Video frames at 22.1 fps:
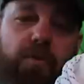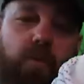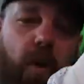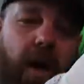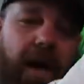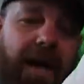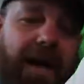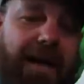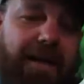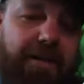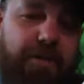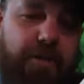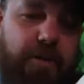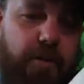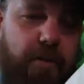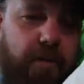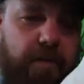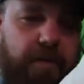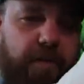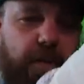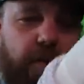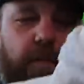is why I got
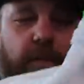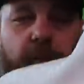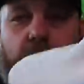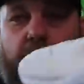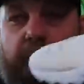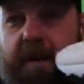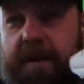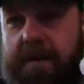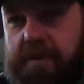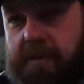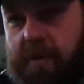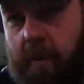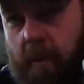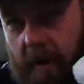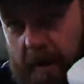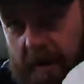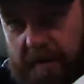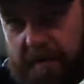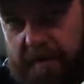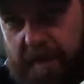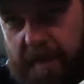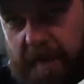two of them. Because one of